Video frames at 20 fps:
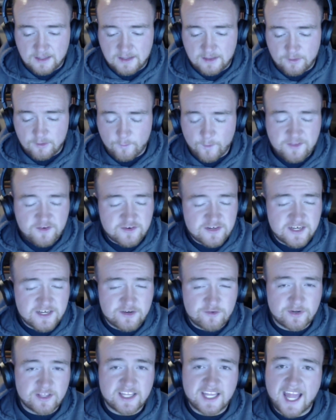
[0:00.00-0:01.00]
the weather
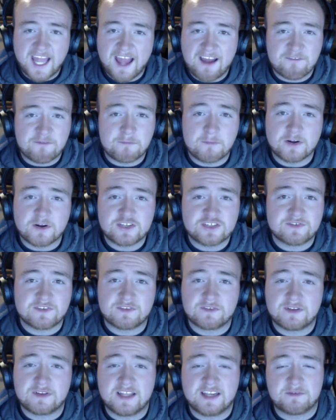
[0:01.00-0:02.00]
didn't really have much
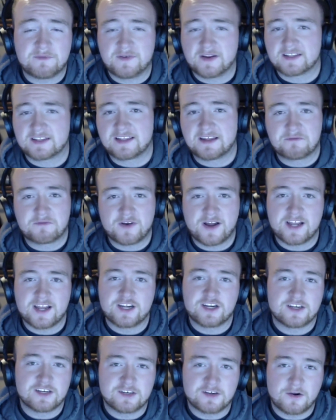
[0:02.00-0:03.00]
of an effect on
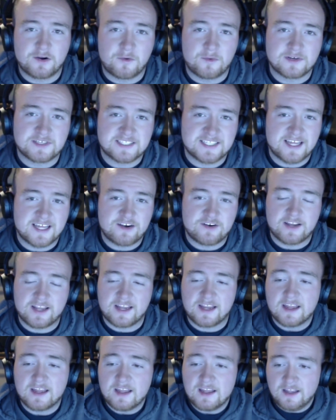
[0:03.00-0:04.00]
Friday or
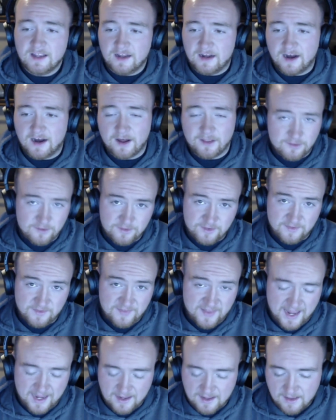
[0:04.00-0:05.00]
Saturday other than
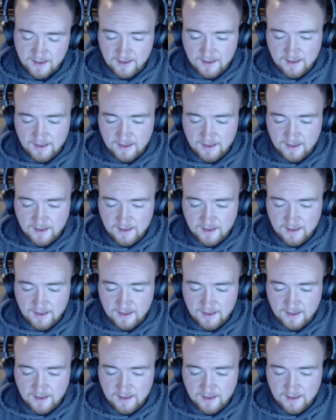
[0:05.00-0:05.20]
that.